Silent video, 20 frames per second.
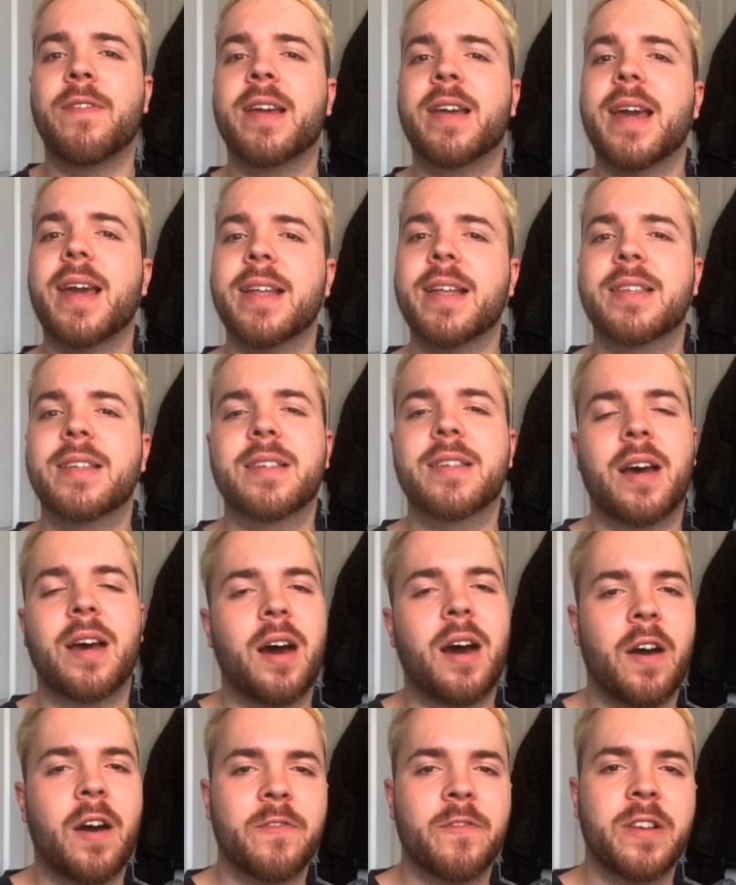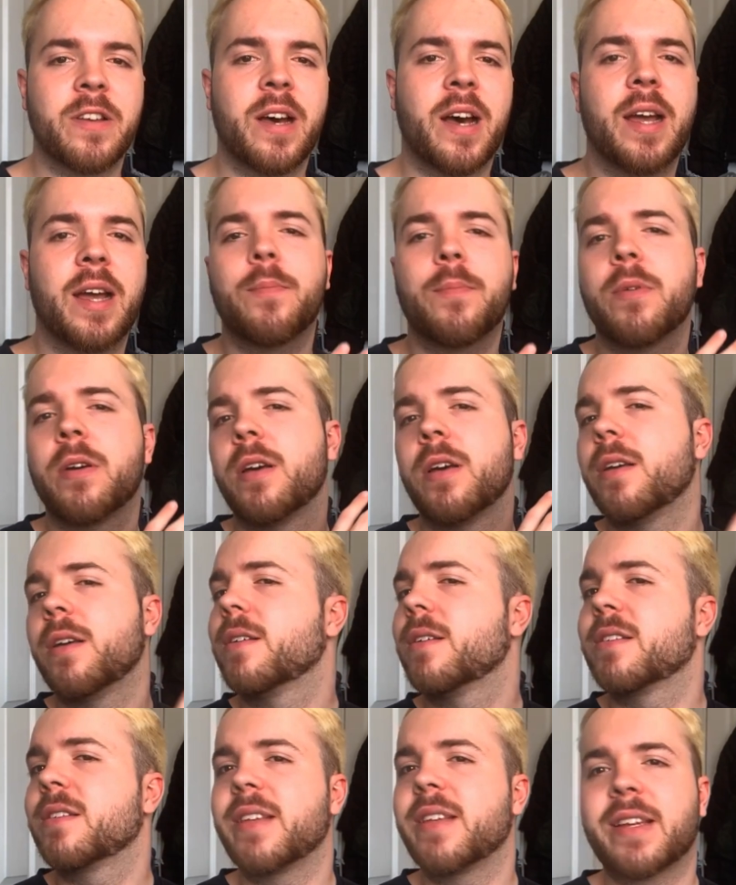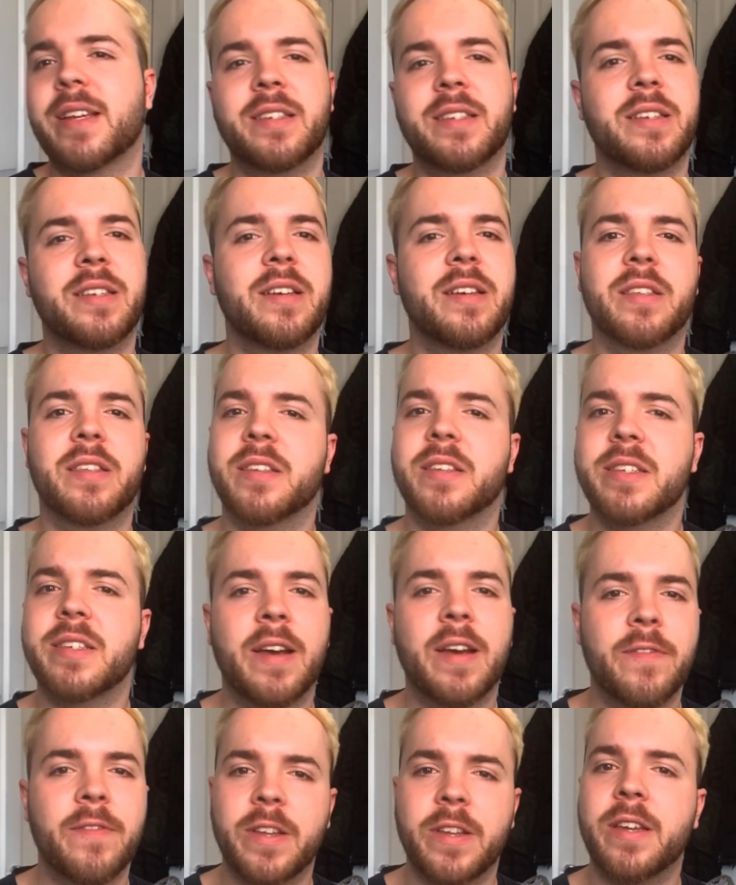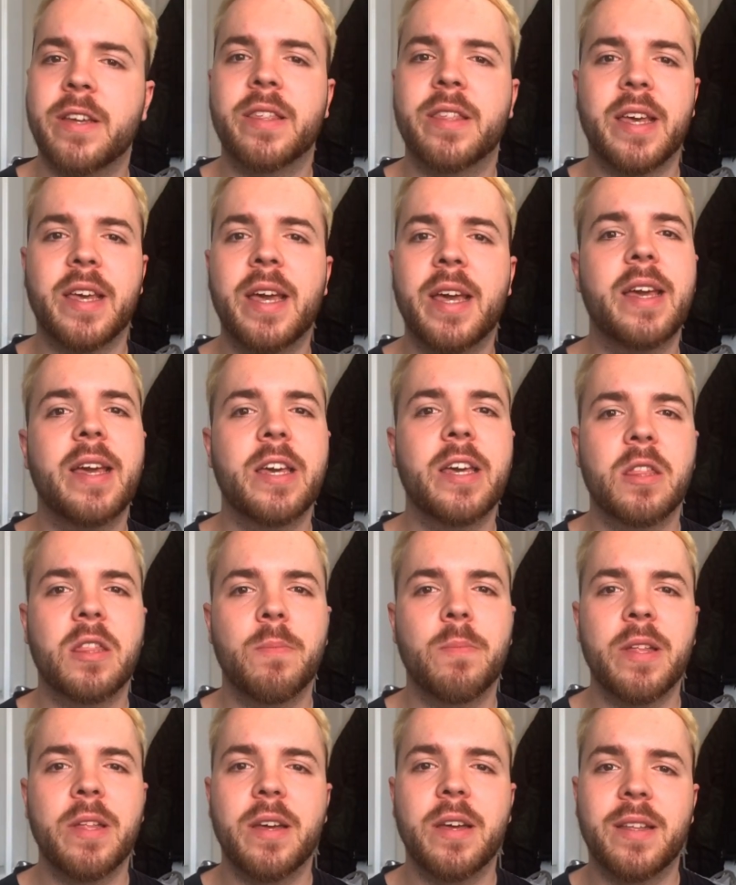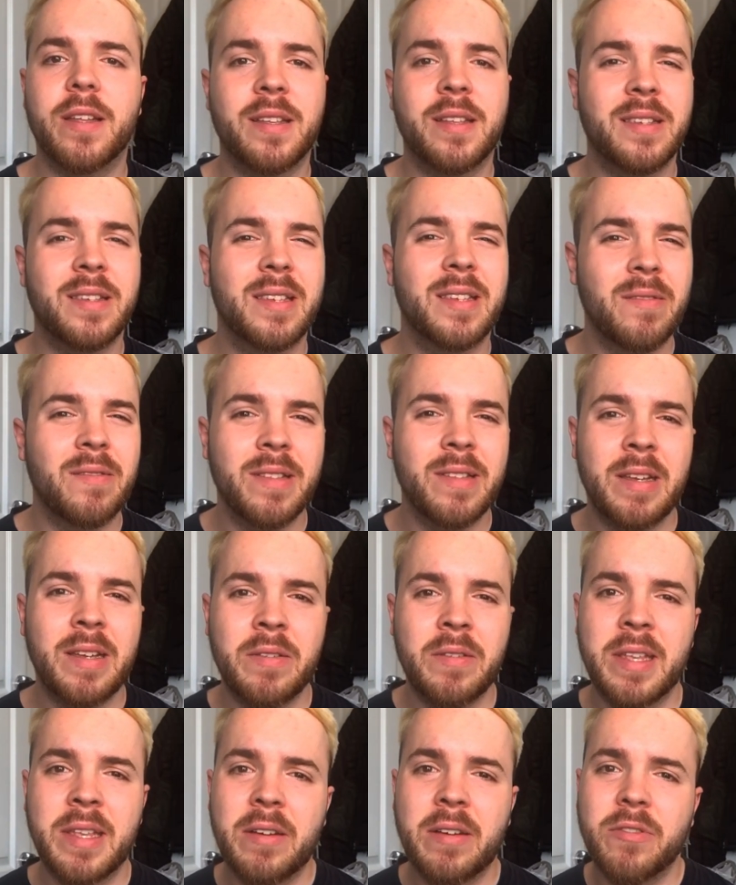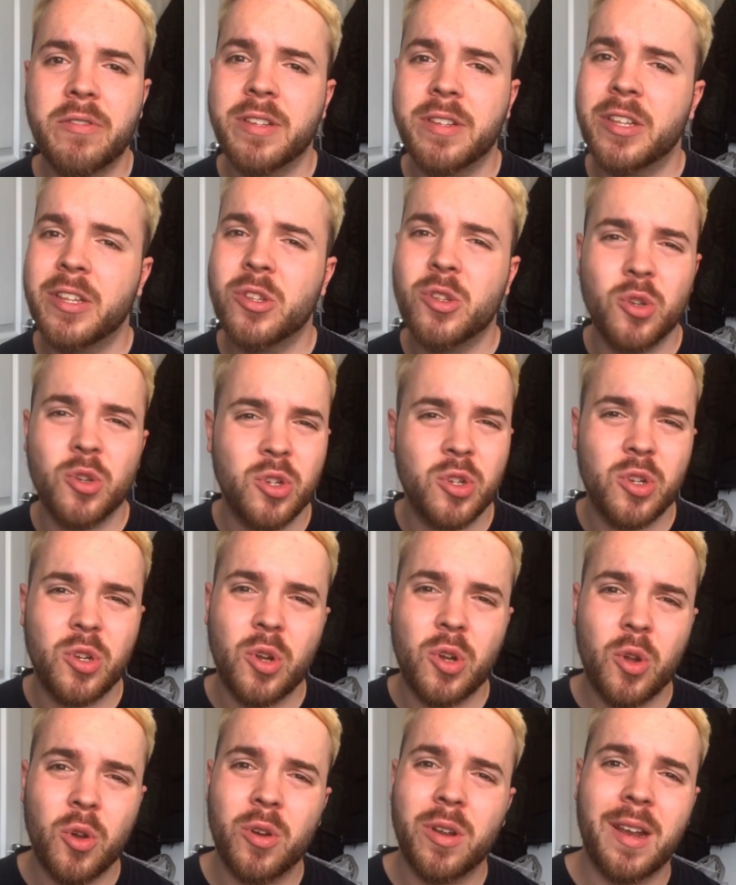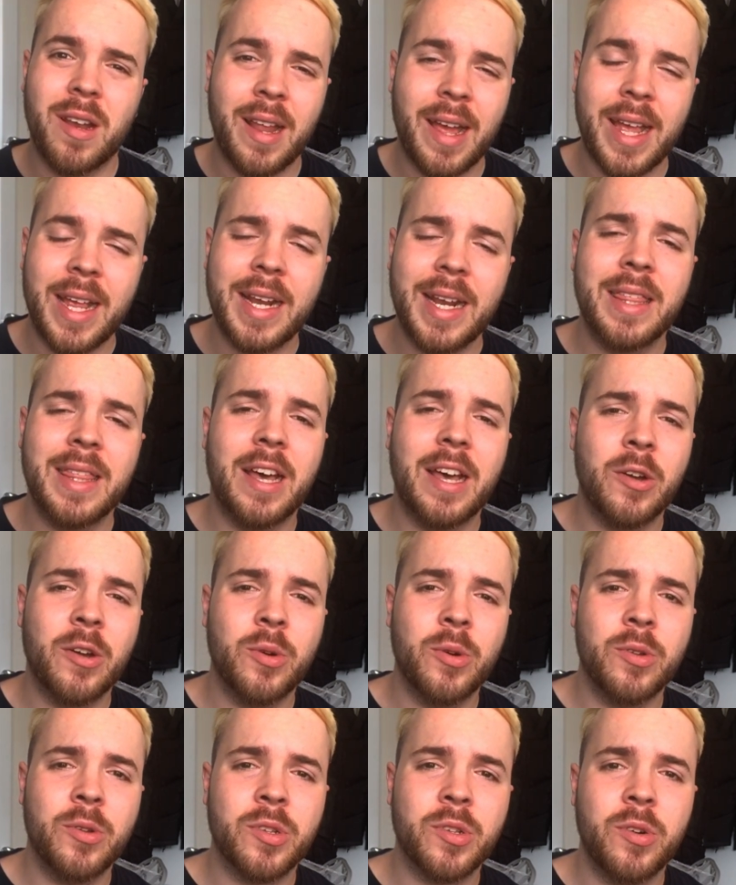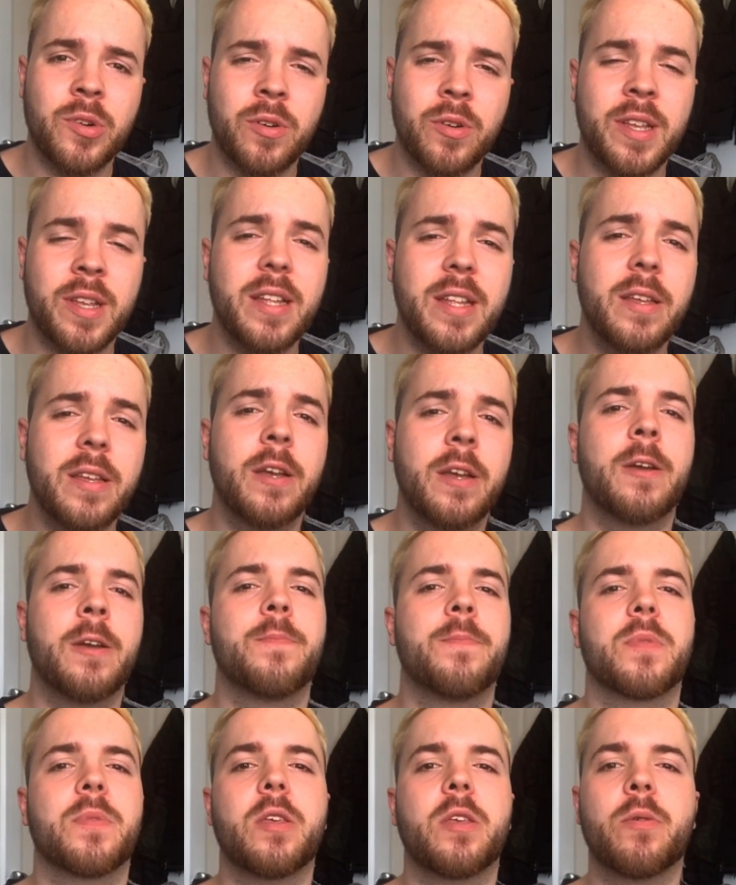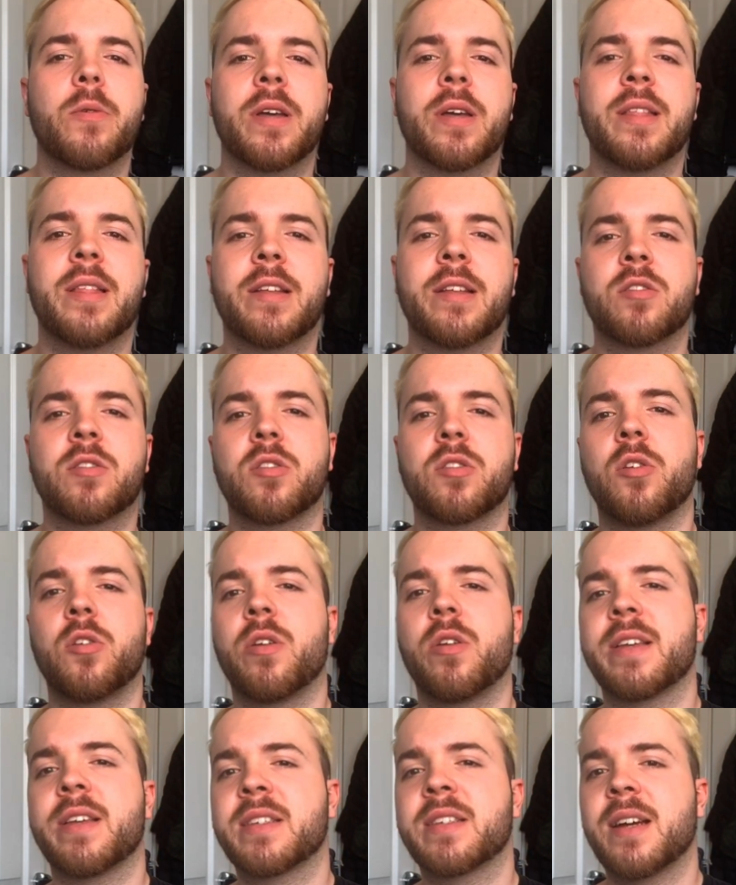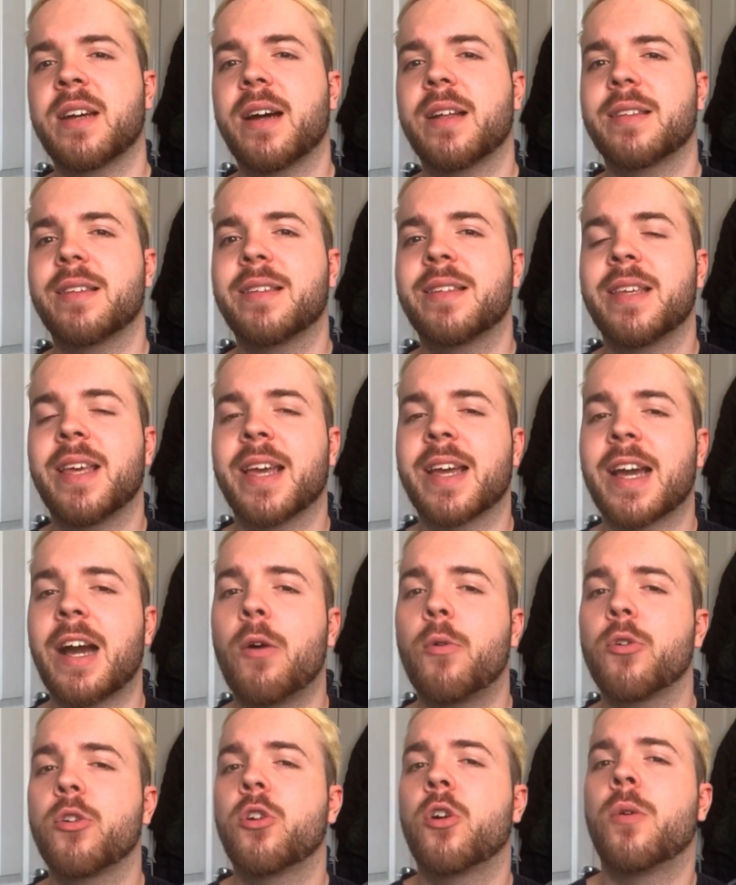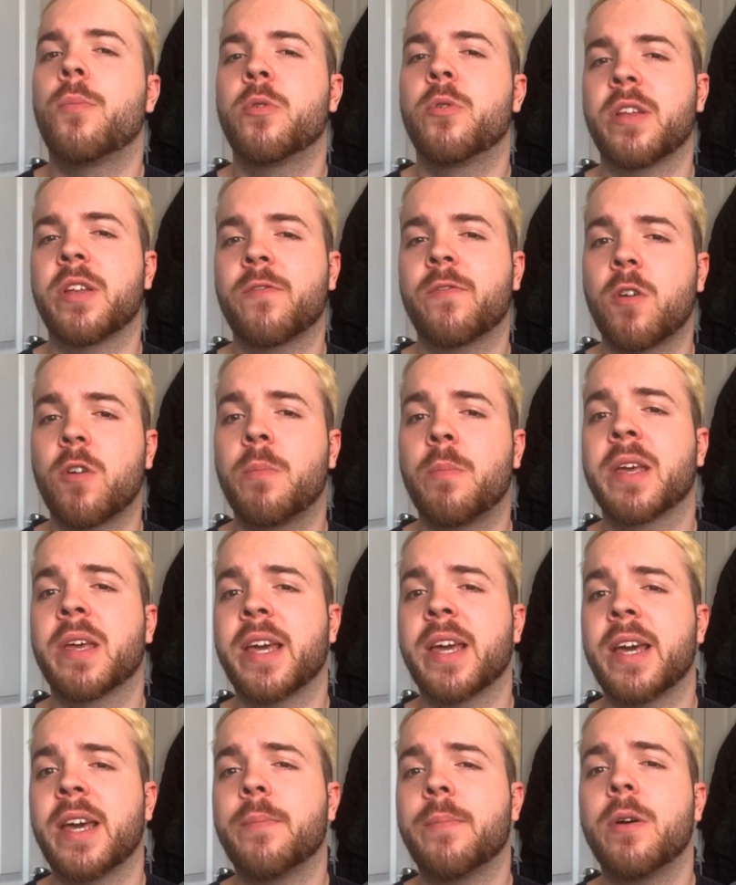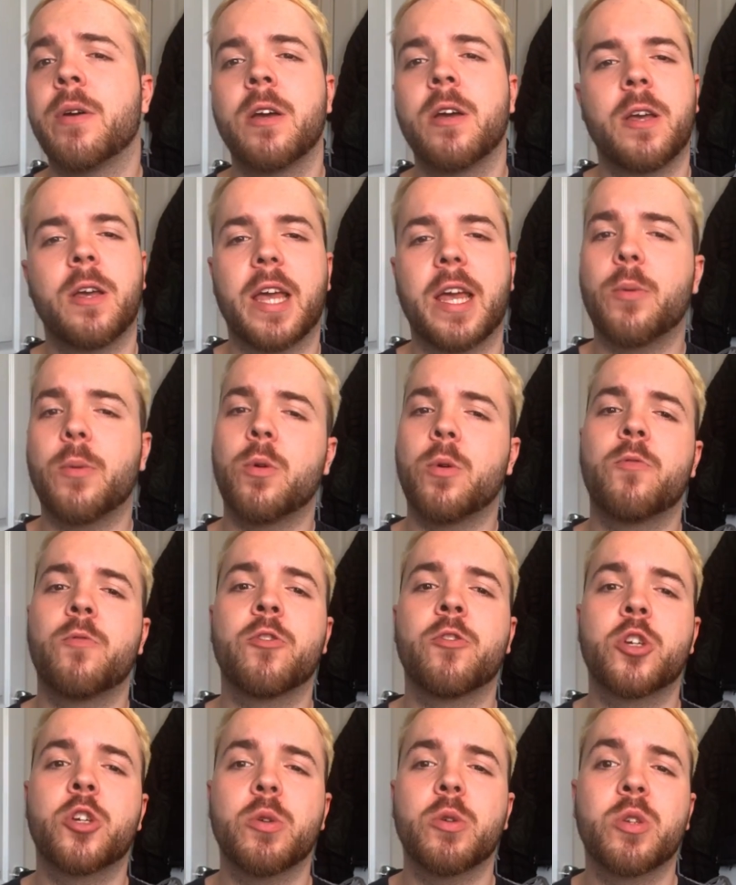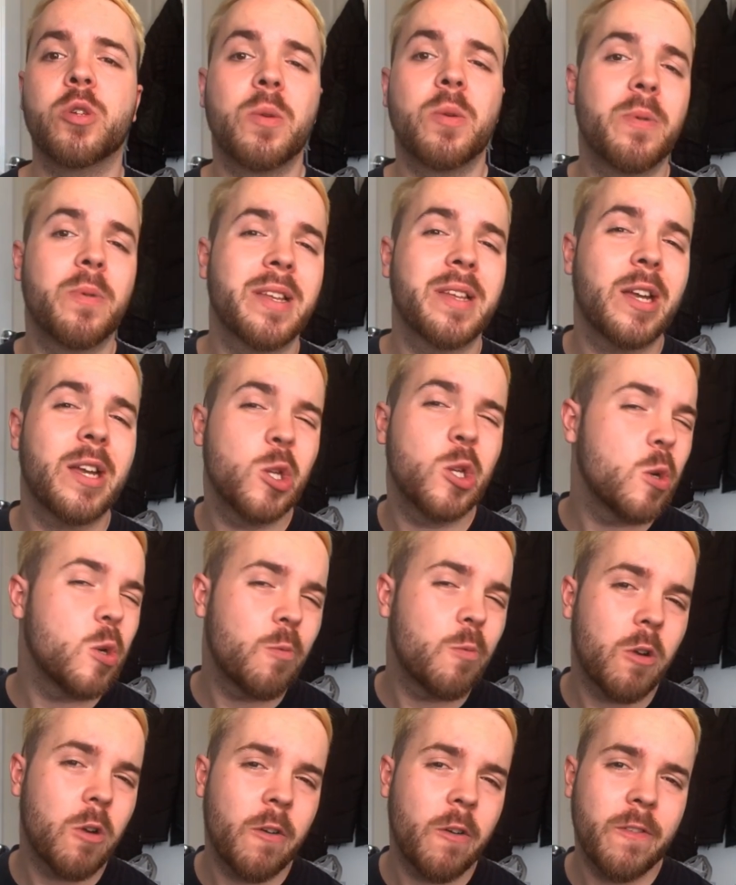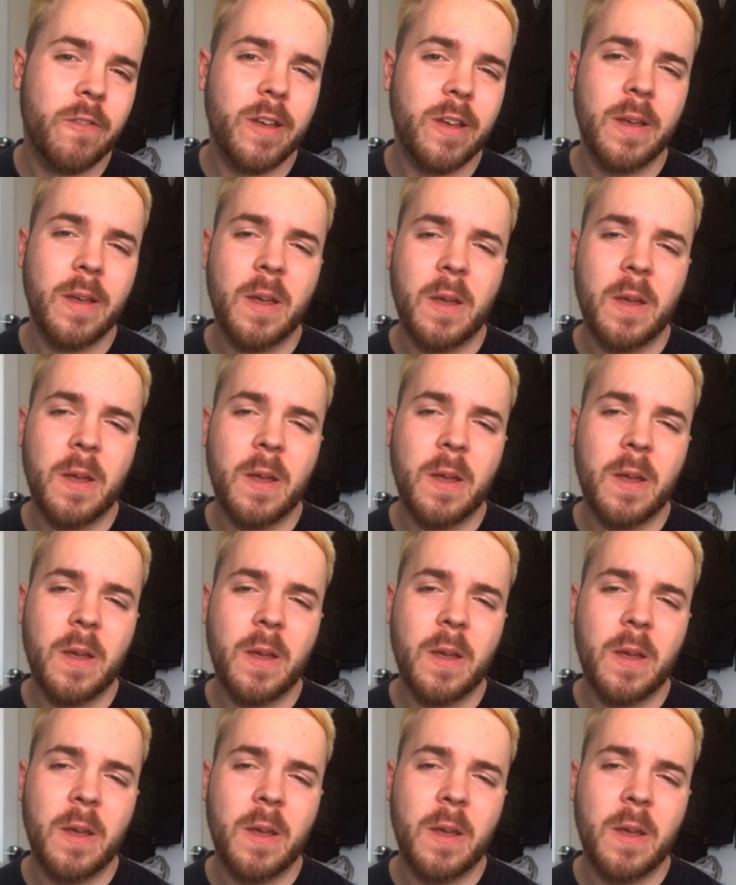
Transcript: gets to half time, 60th, 70th, 80th minute, and it's still 0-0 and it doesn't look likely that a goal's going in, you can then slowly start to take out your money from the game. It will reduce your potential profit,